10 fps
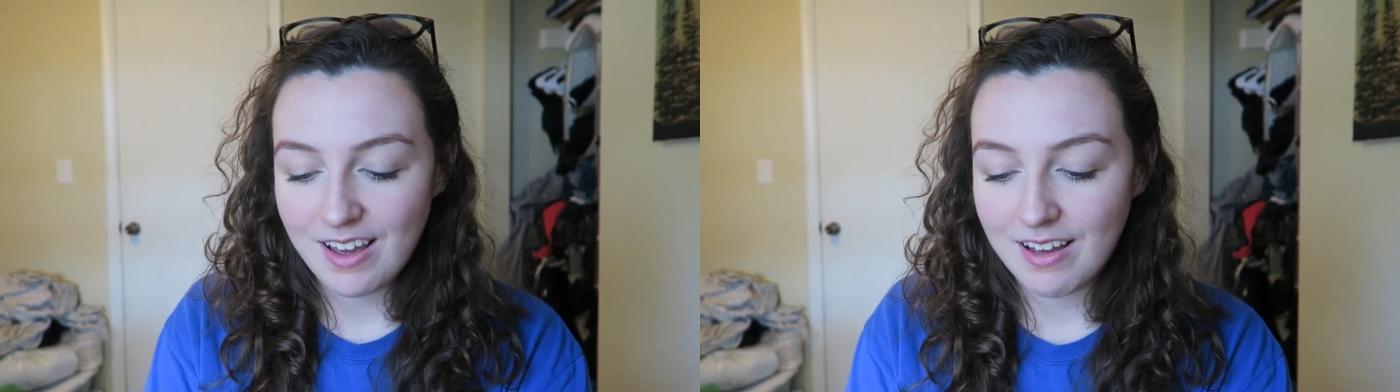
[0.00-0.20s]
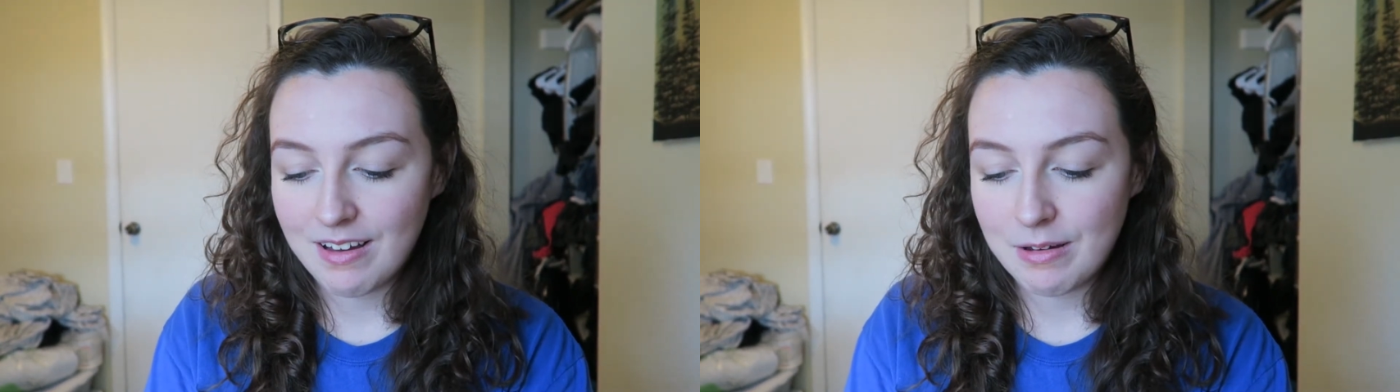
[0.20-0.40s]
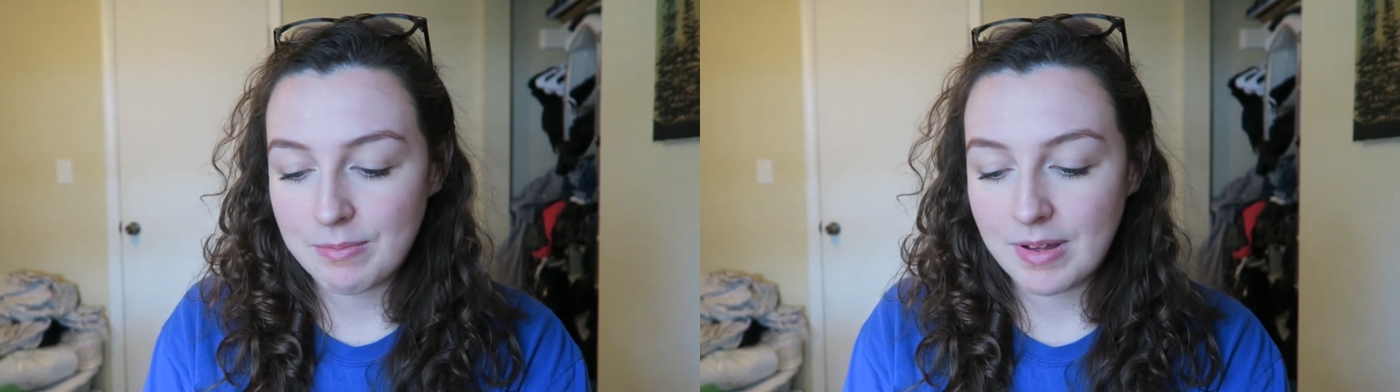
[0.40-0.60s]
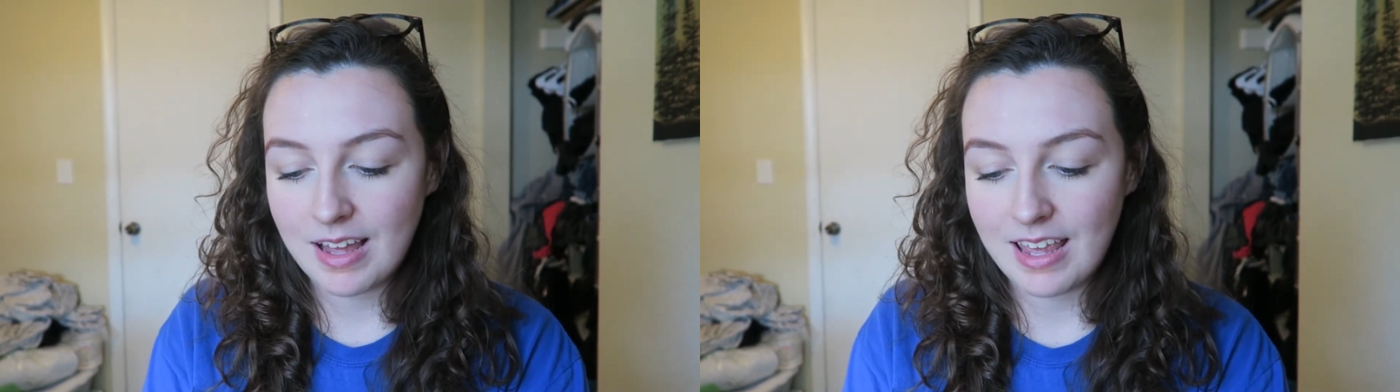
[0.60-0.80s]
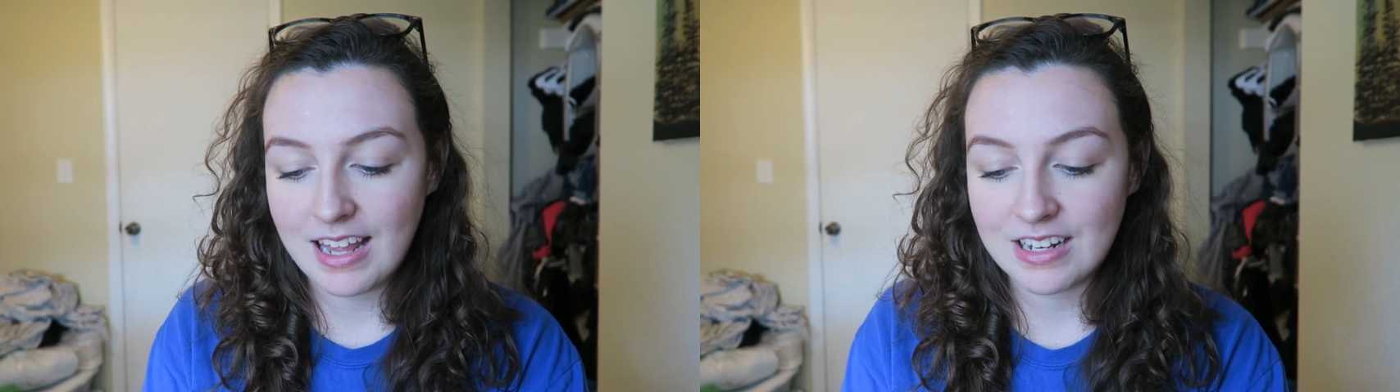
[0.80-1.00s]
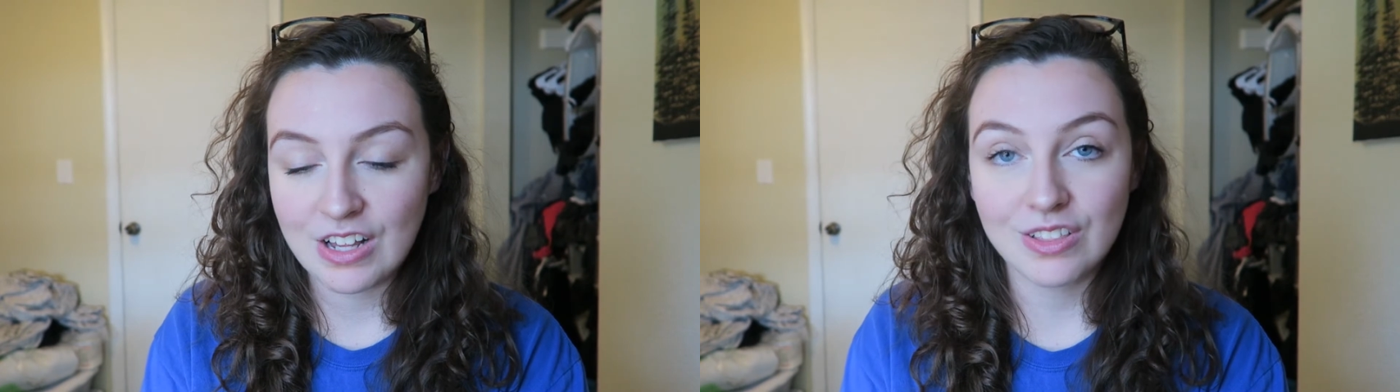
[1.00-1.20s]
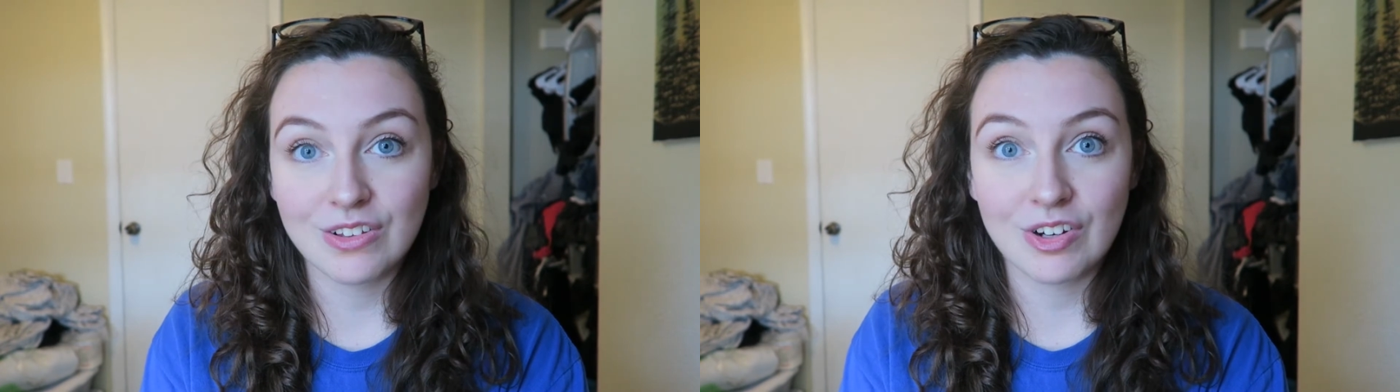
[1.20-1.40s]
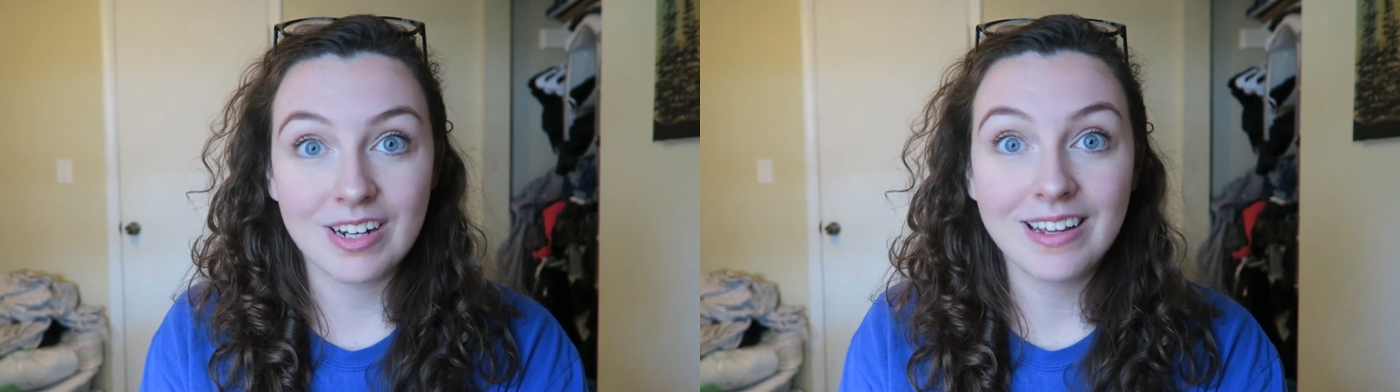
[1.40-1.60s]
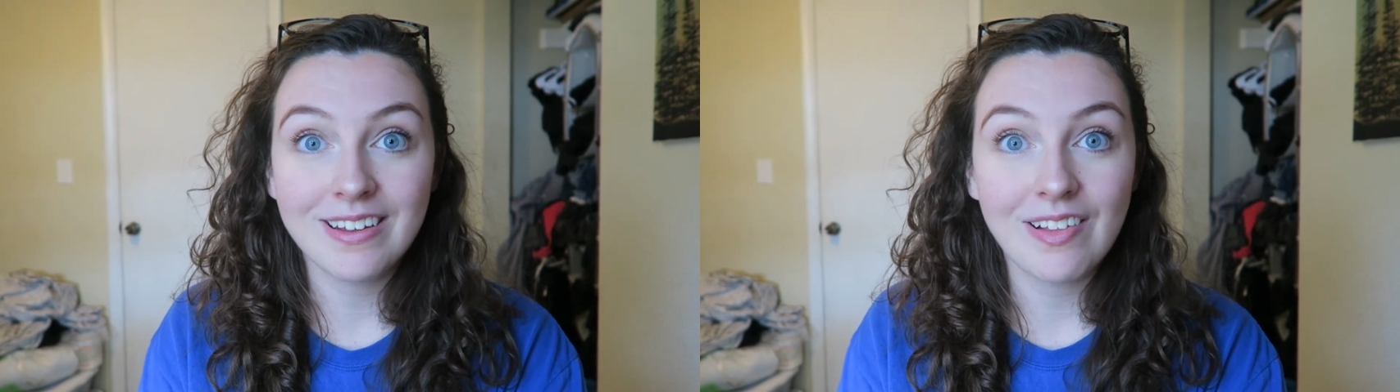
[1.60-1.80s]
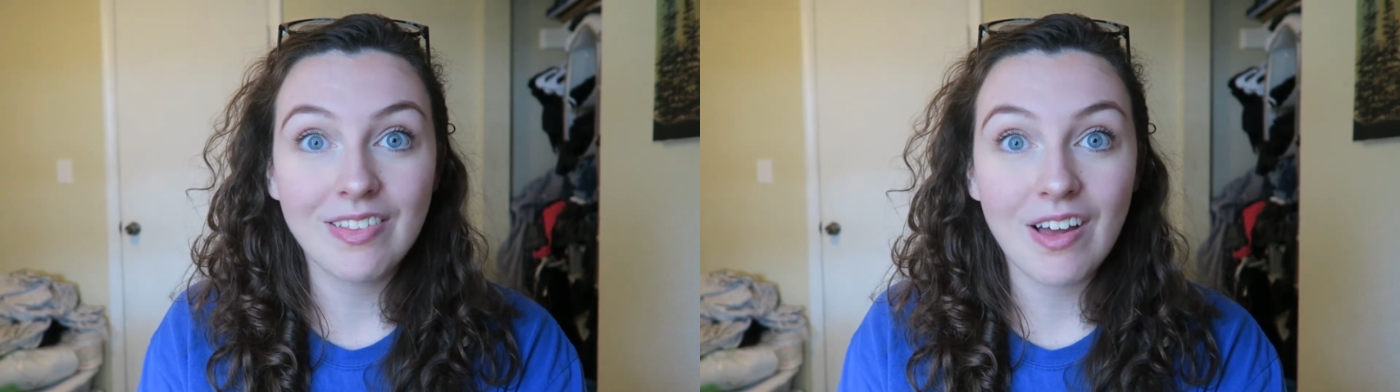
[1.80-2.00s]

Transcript: um, and learning a